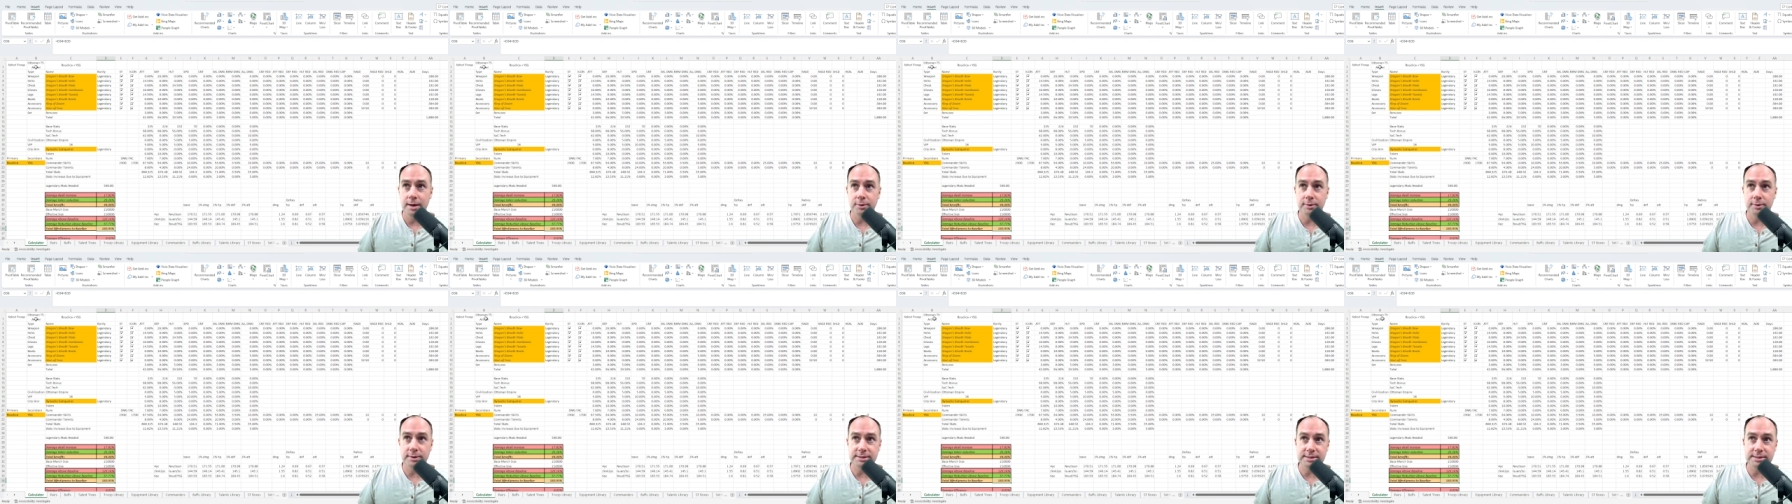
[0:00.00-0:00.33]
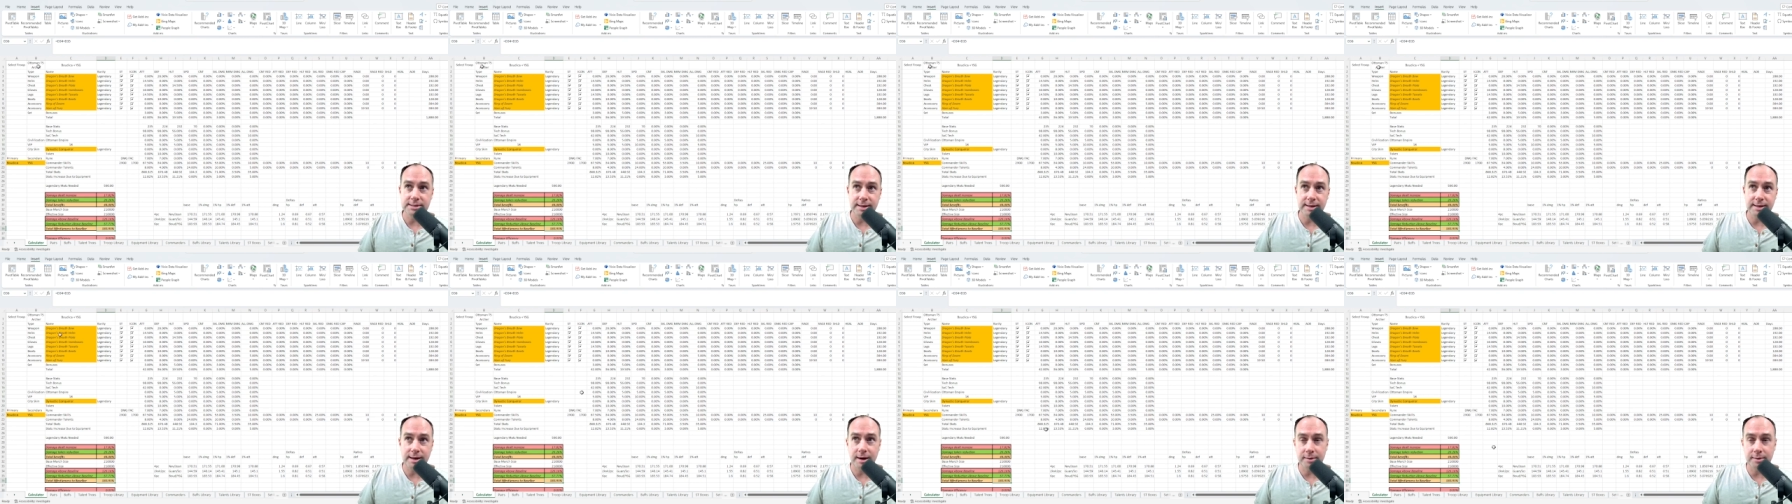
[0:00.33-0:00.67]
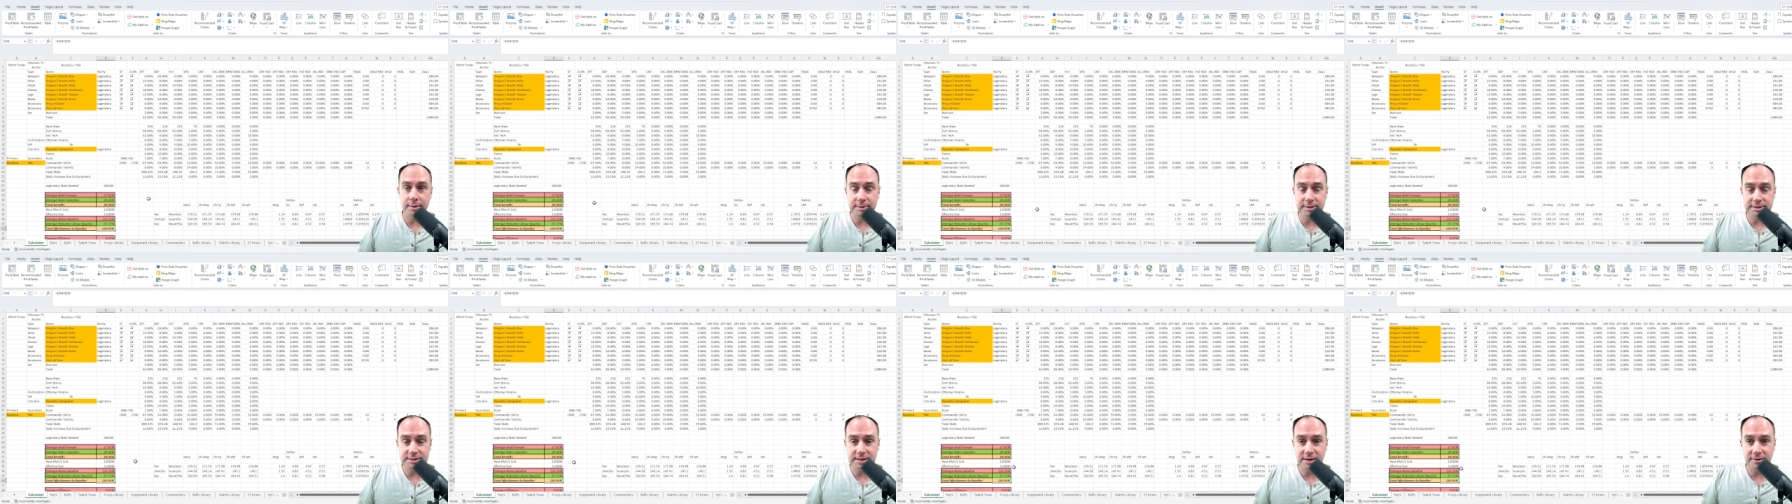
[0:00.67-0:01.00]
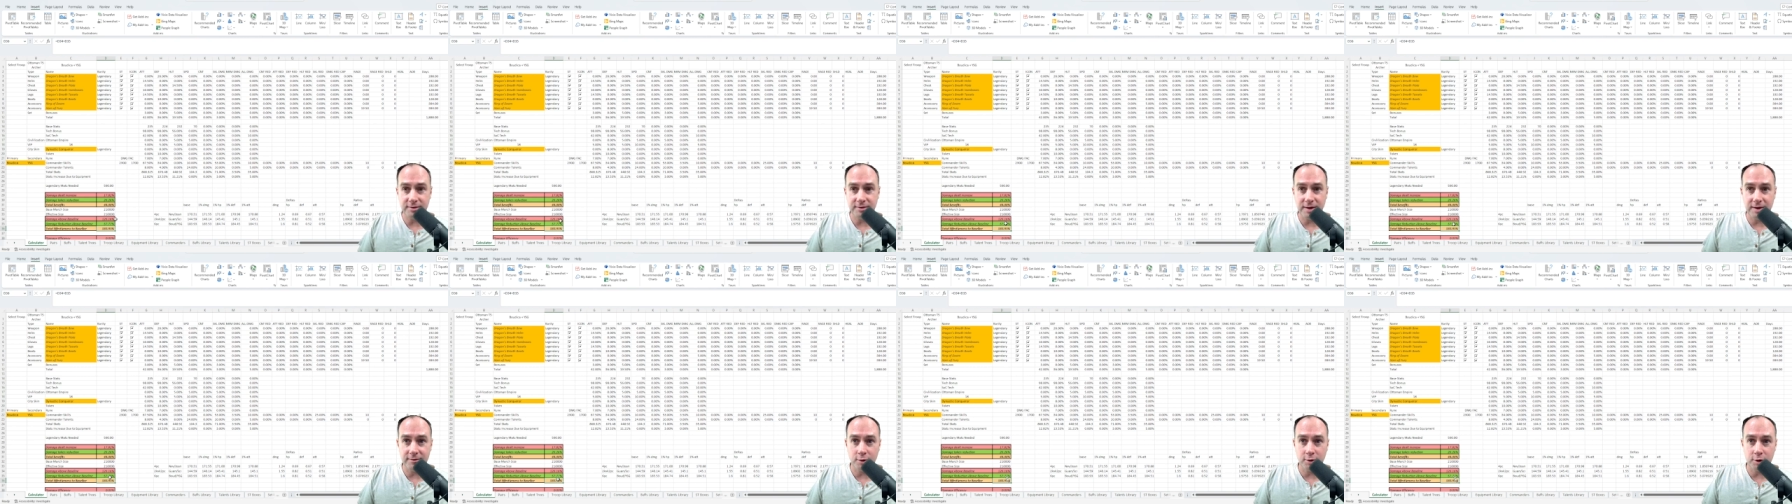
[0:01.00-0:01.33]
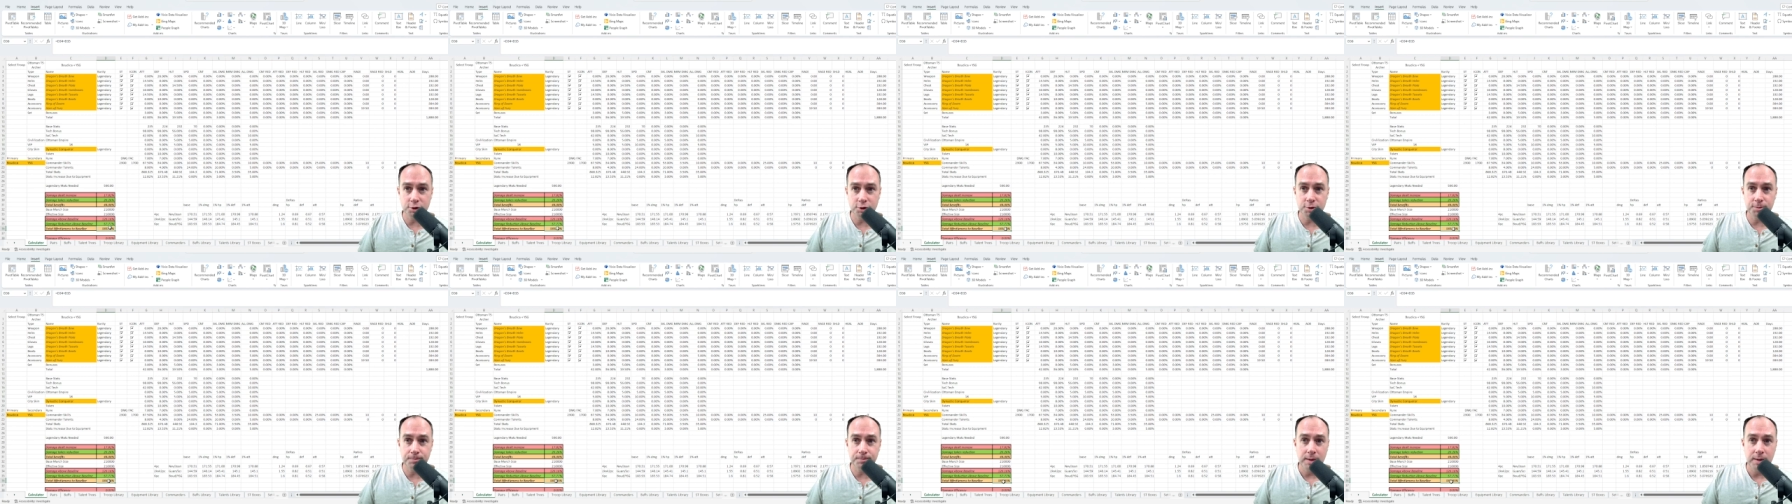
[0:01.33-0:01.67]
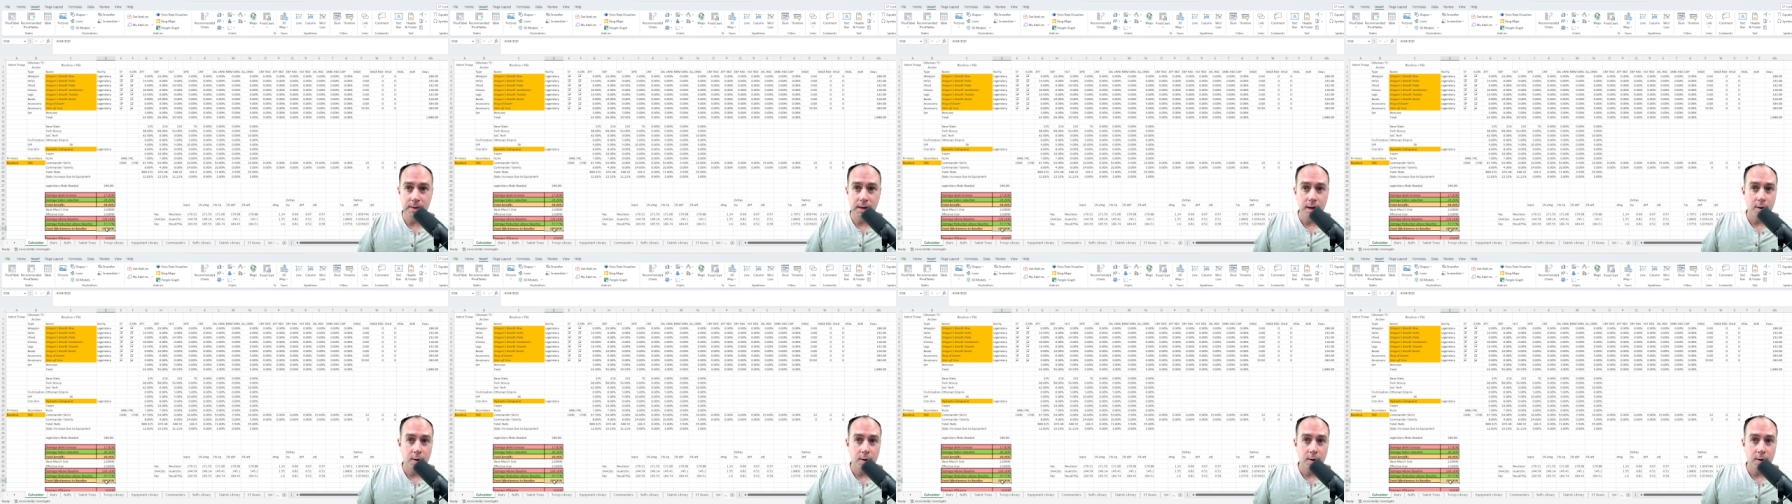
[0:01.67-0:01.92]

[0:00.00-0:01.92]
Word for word: uh, you can see the Ottoman T5 Archer.